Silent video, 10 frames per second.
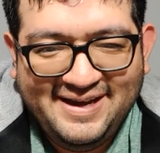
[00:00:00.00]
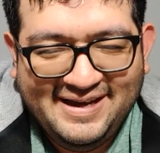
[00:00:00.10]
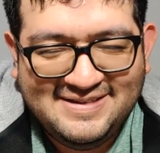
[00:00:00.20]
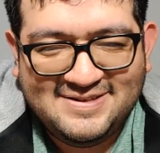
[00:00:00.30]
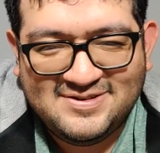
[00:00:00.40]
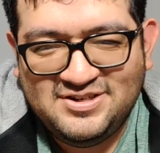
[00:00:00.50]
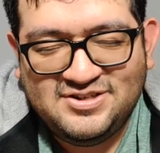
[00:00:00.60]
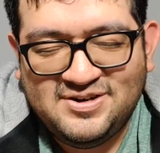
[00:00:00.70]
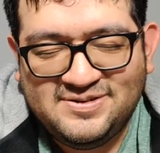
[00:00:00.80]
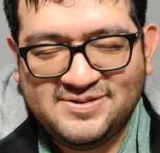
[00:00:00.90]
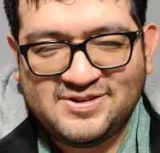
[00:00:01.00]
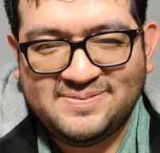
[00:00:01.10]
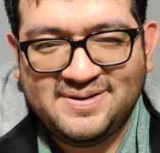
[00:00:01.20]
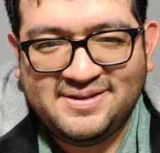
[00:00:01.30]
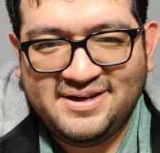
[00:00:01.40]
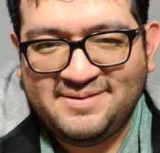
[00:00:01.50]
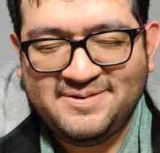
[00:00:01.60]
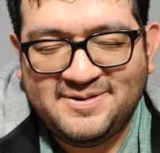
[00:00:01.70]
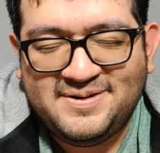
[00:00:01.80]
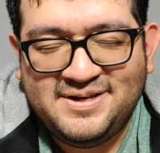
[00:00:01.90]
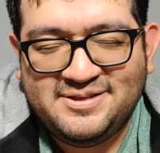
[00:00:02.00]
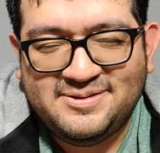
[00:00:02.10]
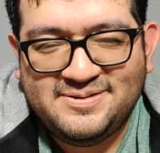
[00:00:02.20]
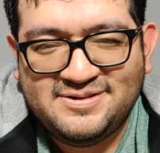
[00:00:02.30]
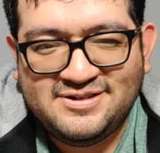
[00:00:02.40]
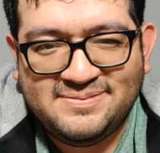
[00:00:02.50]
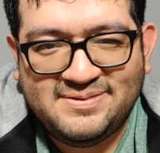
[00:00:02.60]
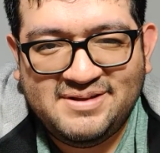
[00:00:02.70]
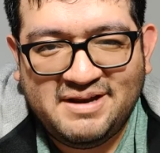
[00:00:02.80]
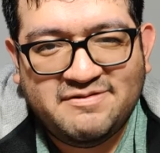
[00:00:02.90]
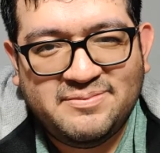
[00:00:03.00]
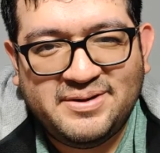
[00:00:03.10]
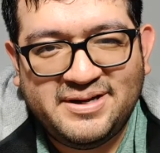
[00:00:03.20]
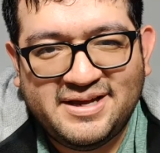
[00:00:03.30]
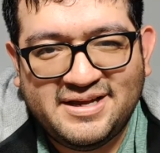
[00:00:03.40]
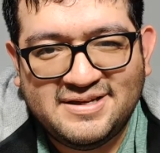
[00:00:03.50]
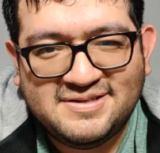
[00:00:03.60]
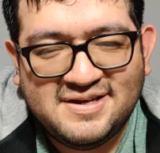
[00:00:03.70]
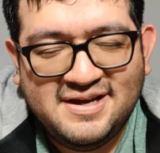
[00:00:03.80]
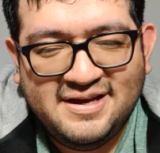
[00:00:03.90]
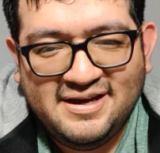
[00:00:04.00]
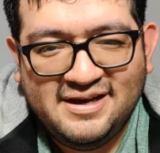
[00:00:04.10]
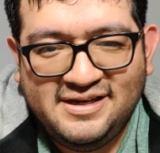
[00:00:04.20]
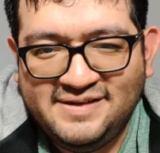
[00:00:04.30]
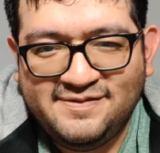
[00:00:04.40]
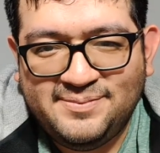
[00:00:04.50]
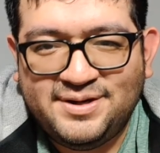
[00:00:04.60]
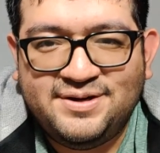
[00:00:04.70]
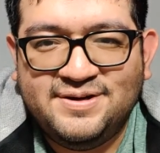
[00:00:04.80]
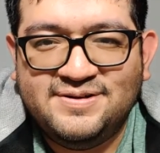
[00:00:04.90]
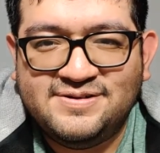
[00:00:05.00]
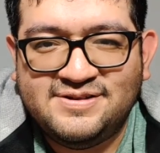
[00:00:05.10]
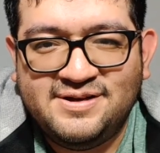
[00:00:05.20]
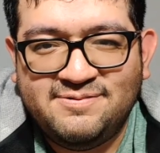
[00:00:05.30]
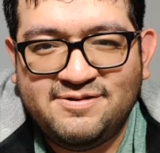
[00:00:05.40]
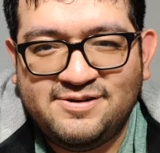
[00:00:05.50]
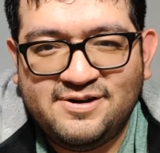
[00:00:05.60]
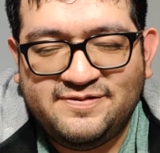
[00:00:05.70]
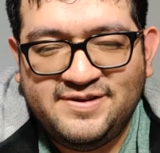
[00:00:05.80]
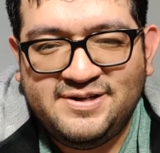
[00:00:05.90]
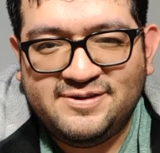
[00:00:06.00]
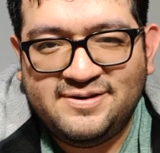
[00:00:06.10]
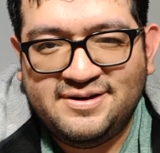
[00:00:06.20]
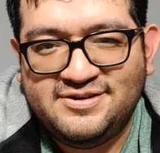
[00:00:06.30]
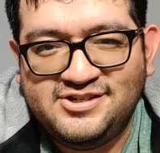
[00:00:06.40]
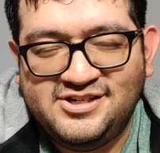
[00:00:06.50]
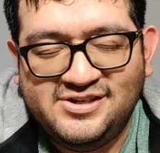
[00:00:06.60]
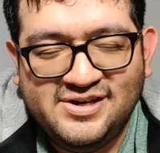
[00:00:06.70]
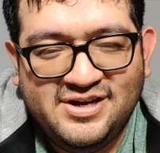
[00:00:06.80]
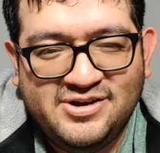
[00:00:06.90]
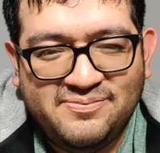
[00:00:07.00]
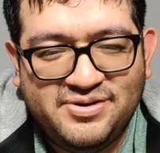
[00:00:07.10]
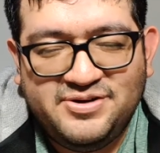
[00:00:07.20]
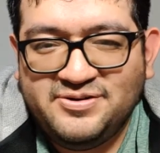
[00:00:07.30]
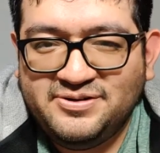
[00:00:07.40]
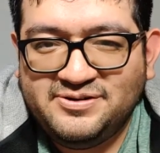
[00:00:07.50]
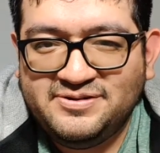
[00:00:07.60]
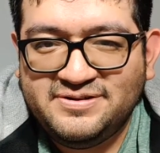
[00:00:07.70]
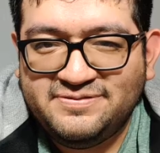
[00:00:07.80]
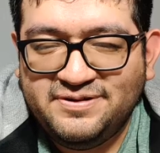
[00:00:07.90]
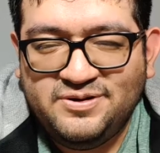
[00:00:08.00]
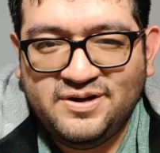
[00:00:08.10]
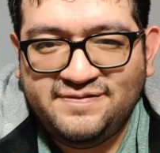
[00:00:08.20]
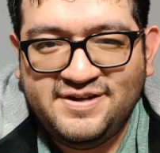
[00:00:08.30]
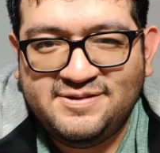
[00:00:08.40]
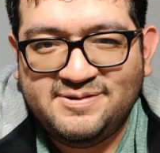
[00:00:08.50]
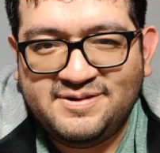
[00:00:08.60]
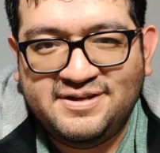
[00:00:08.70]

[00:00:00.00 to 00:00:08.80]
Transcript: And so she's trying to explain that, no, ether is something that everybody has, and even my guns, they run off ether energy, but you're a little different. You have ether